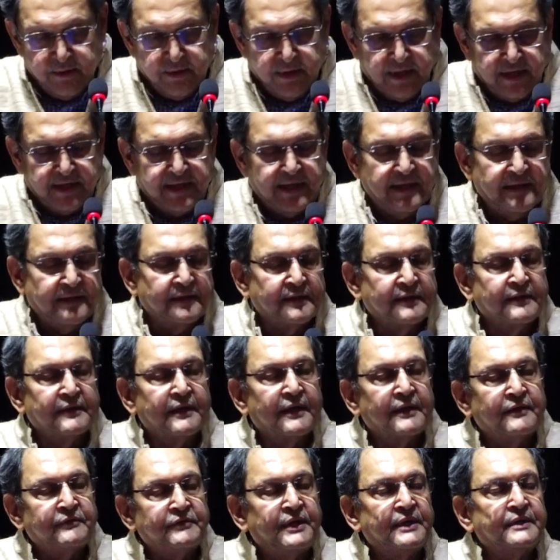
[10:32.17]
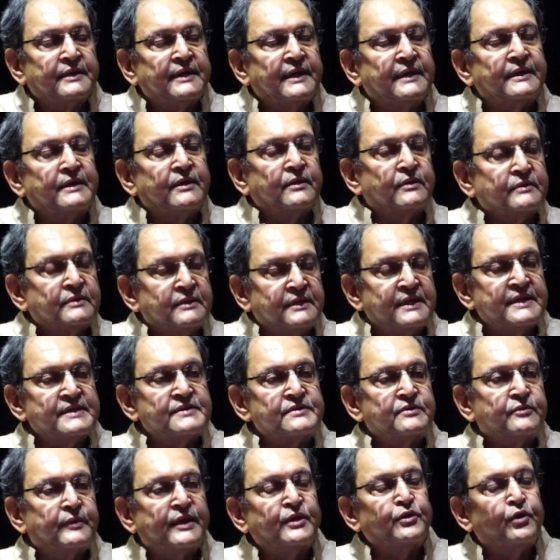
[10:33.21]
we heard this
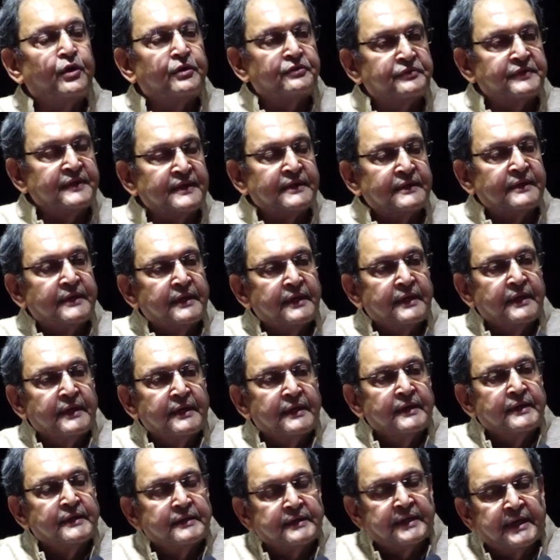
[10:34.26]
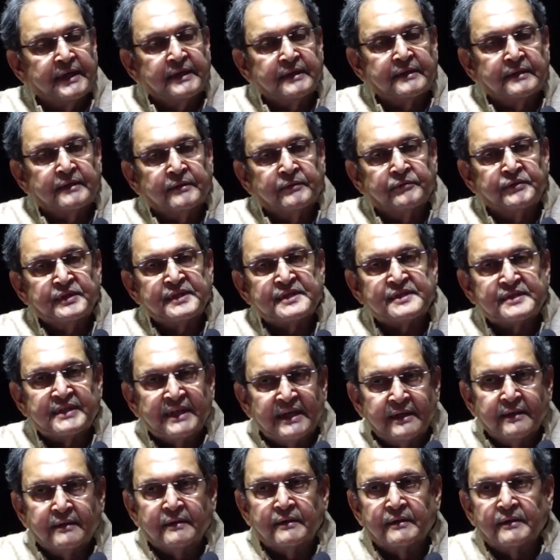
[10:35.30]
quite often, that we
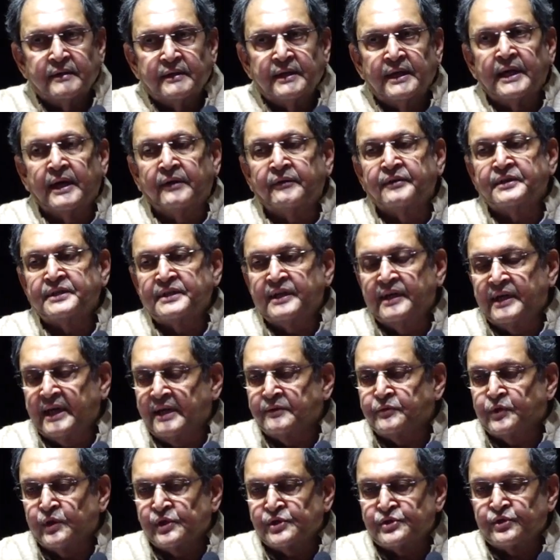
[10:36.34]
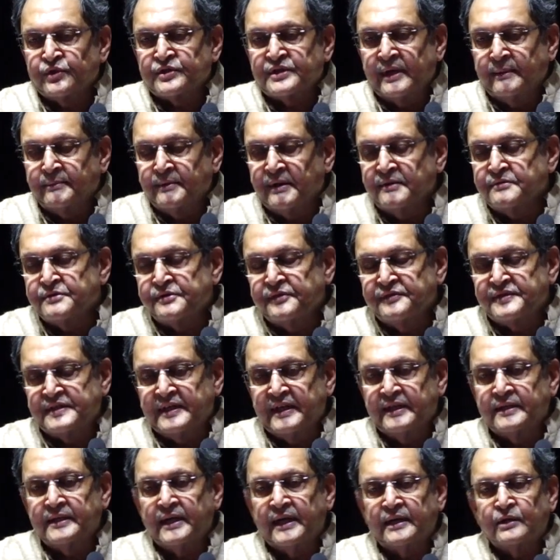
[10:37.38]
see in our real life also, sometimes we
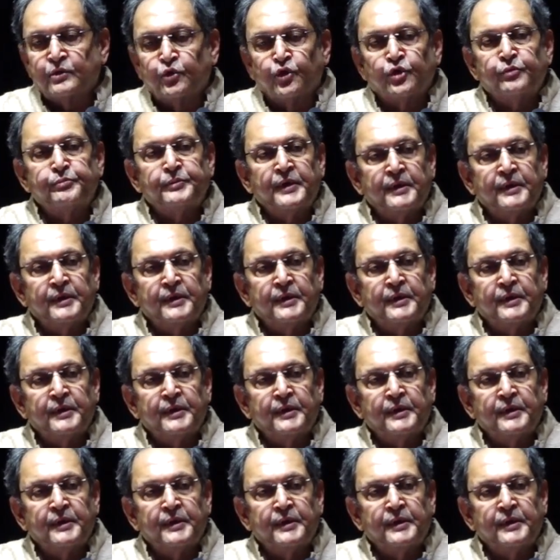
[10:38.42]
see that good